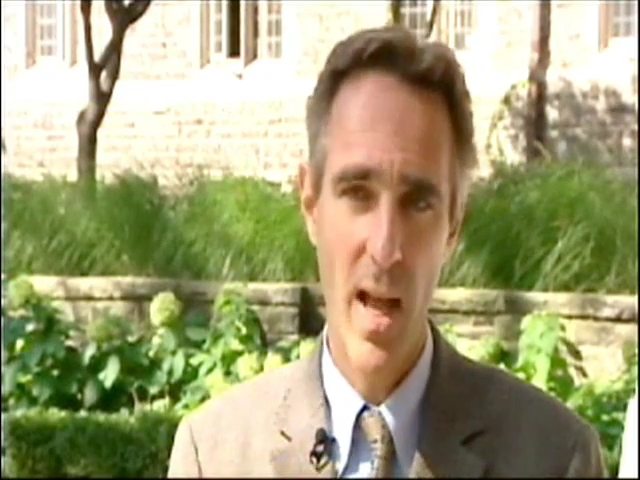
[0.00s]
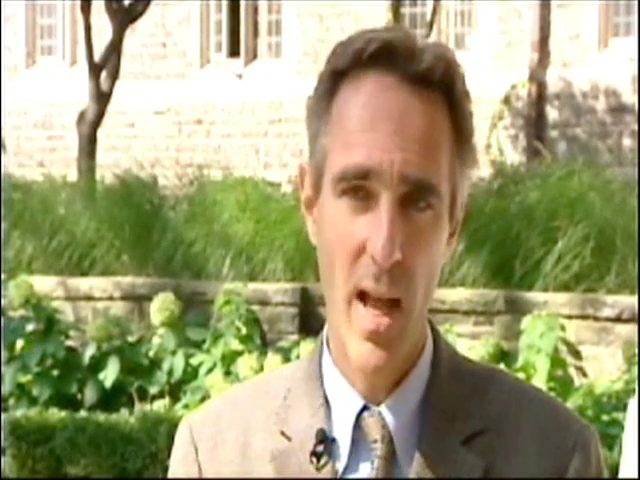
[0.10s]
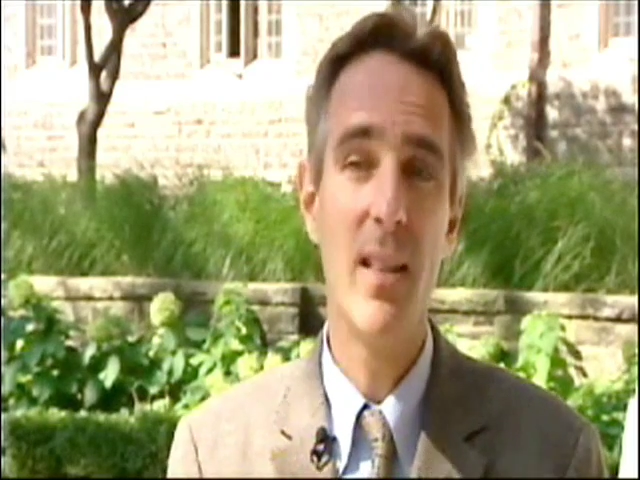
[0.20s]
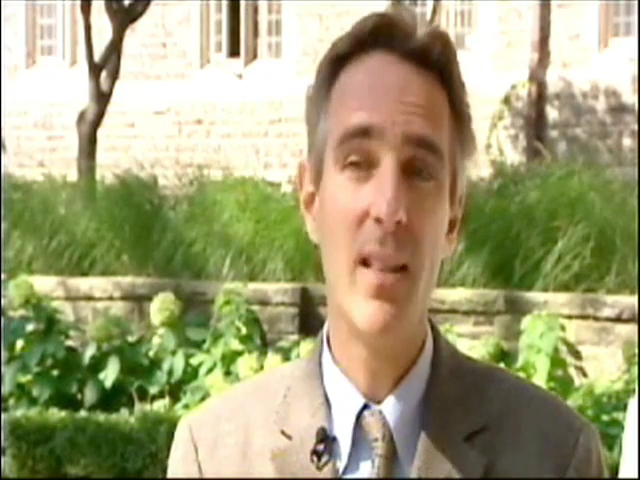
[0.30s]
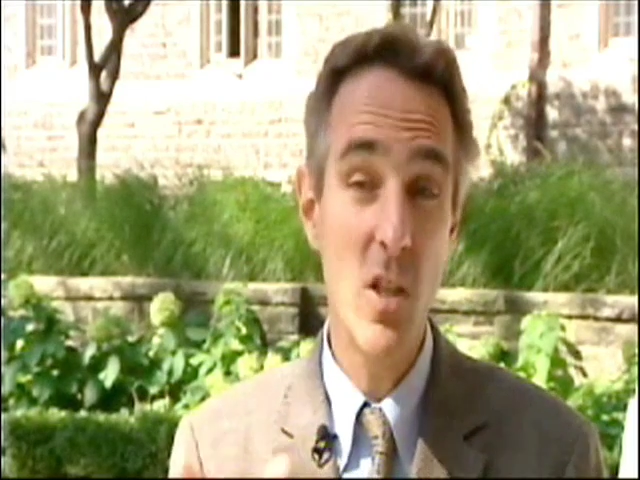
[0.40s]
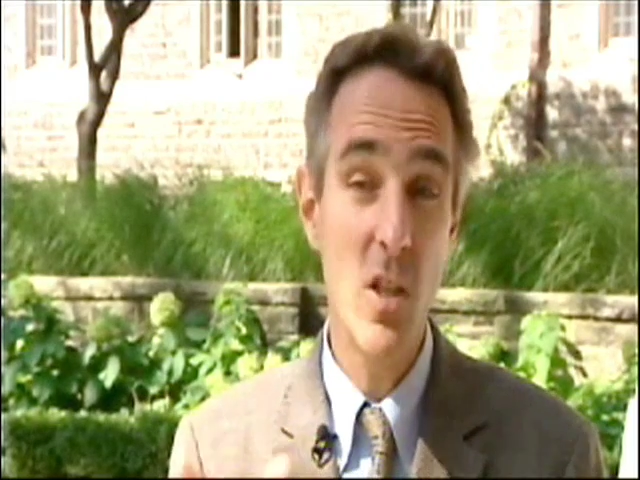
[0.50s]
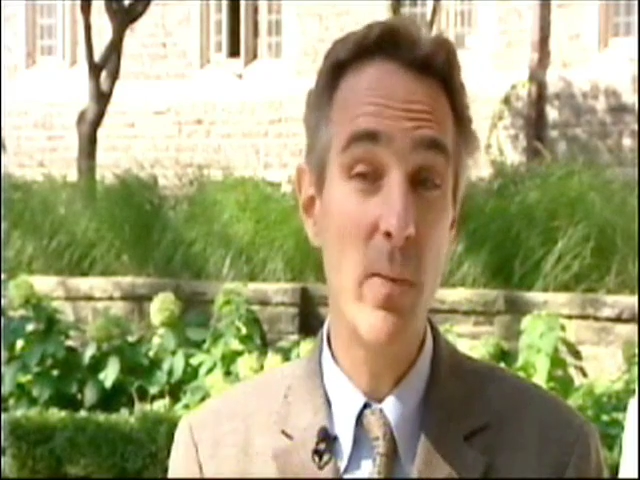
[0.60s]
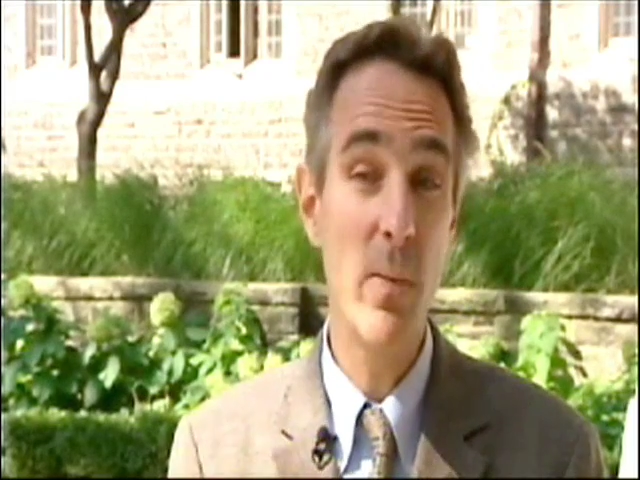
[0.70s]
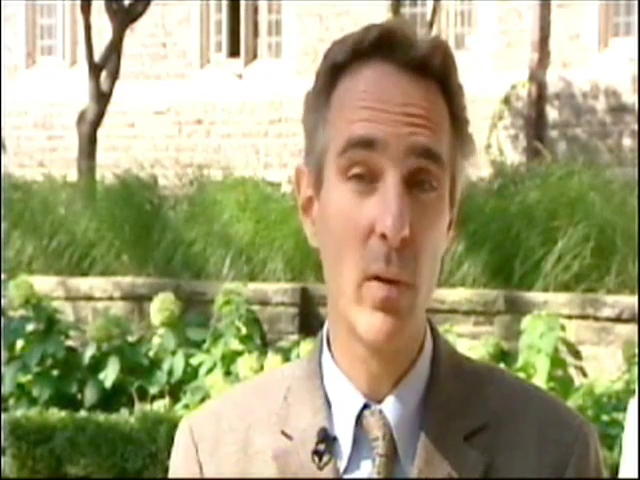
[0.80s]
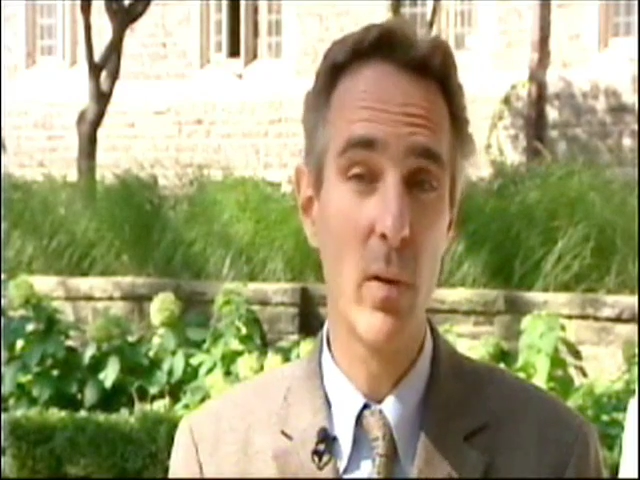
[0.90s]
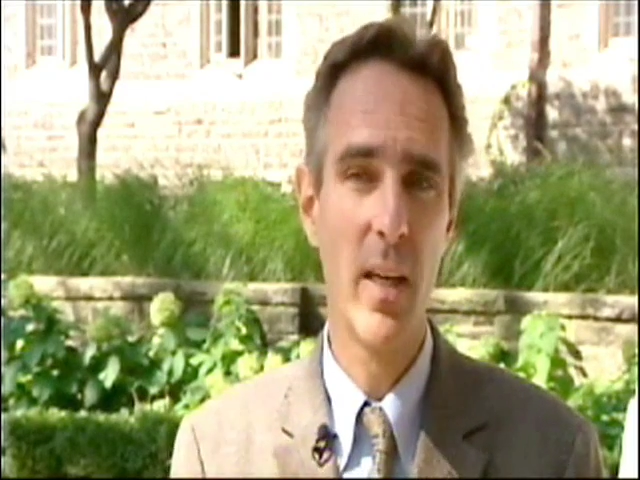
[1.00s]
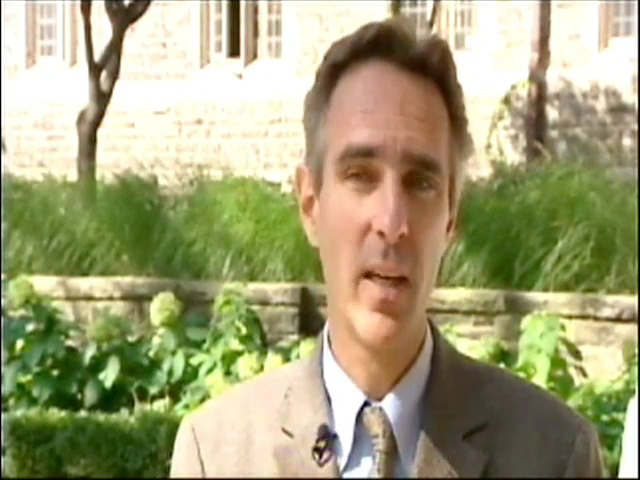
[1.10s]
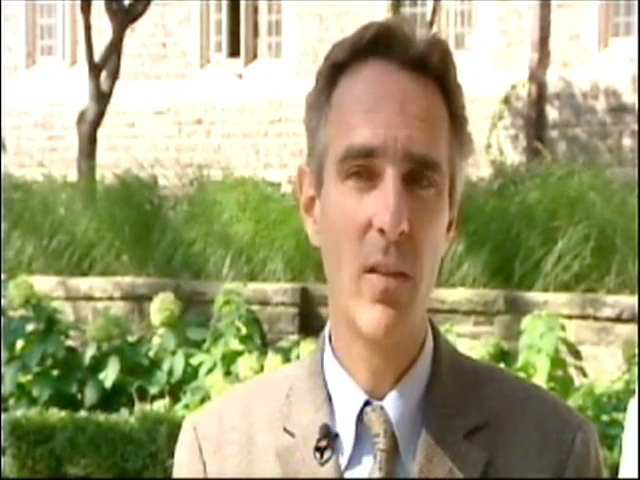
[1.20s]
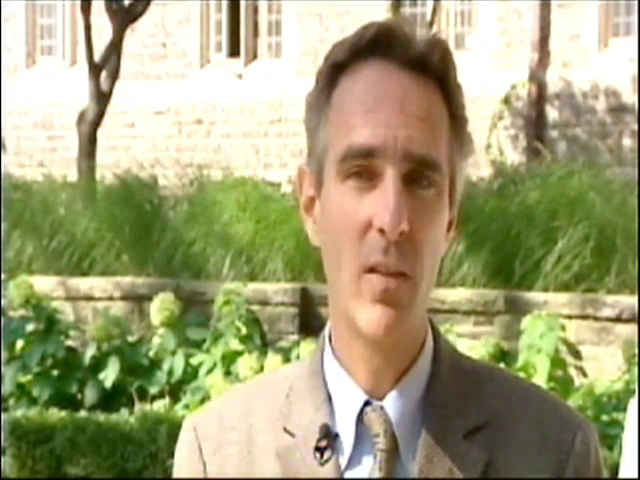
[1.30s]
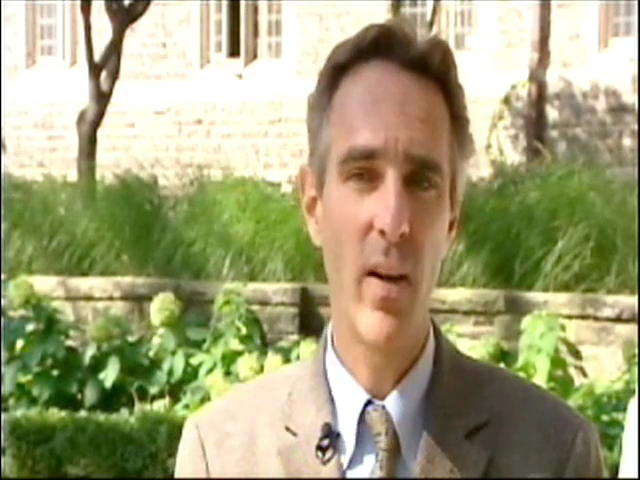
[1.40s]
And in these people,
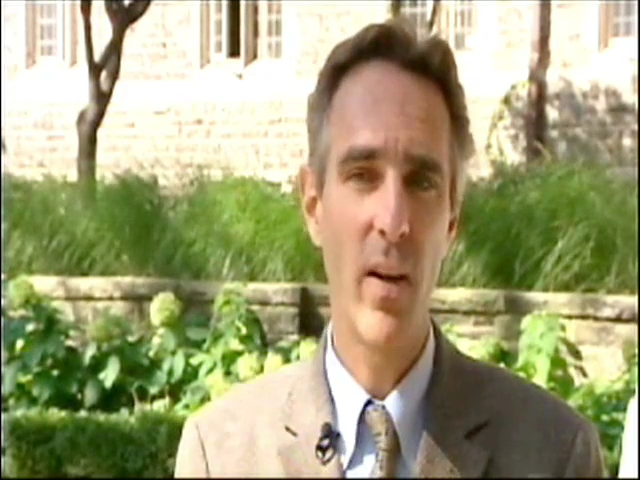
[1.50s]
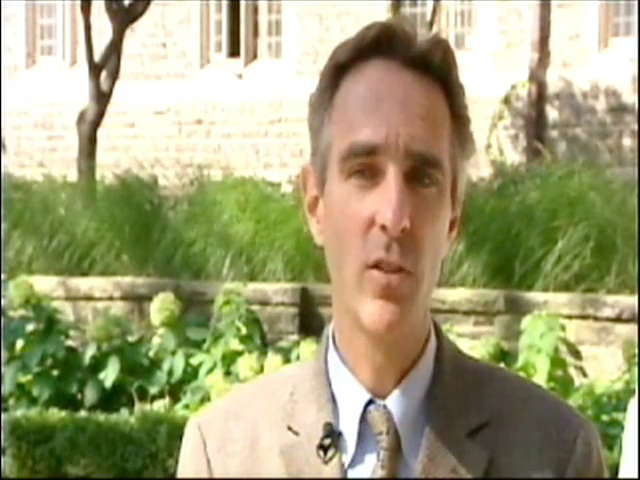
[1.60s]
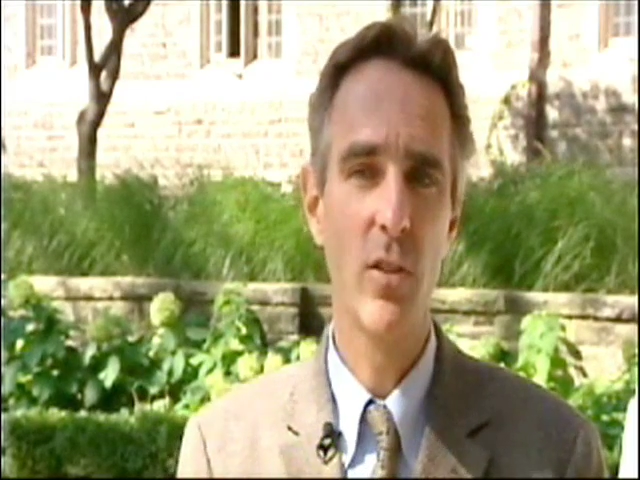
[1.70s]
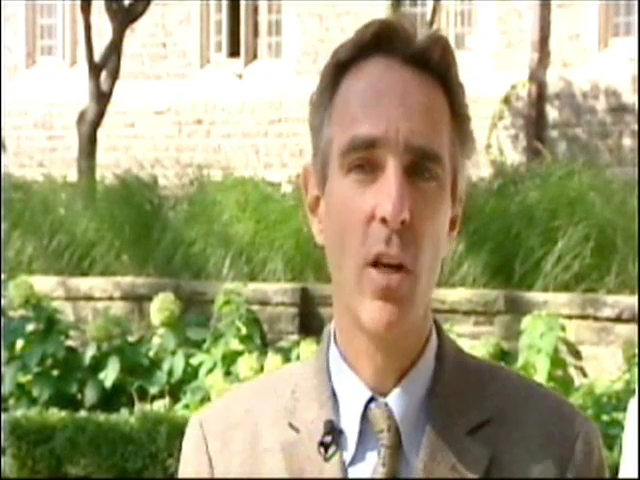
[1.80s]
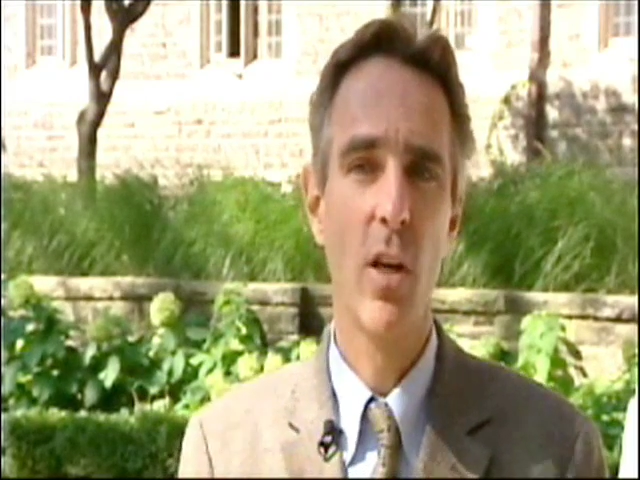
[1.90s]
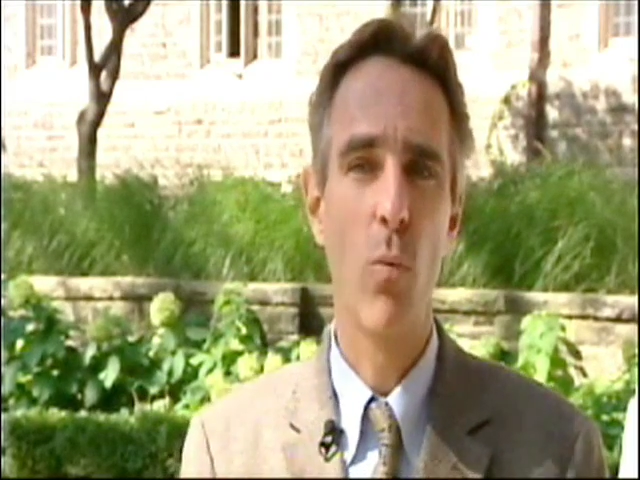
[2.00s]
it finds